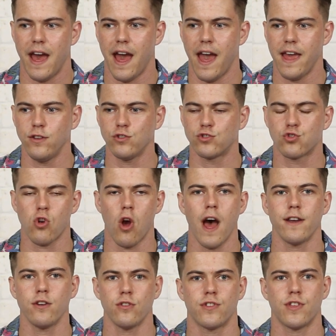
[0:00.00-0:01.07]
And you try
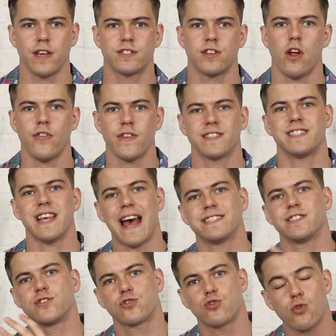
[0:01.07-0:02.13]
new things that only
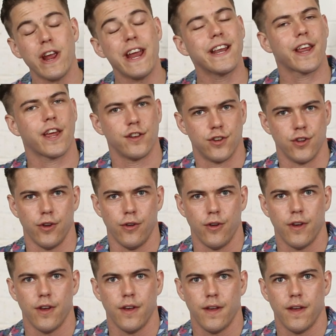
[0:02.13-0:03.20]
Assassin's Creed can do
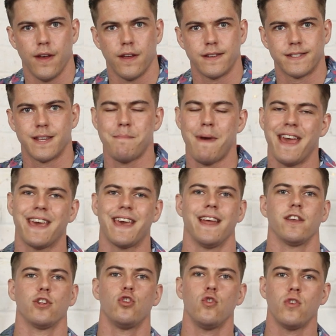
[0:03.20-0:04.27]
to make
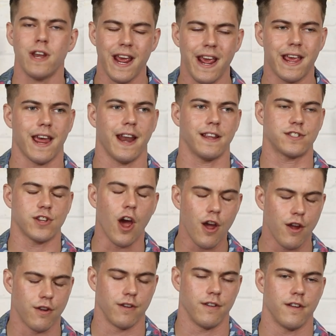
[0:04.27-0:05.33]
it unique in its
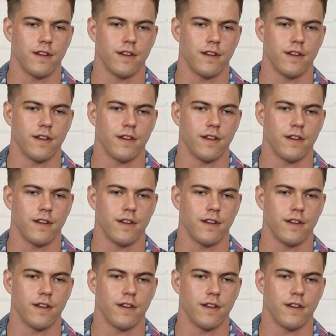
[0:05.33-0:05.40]
own.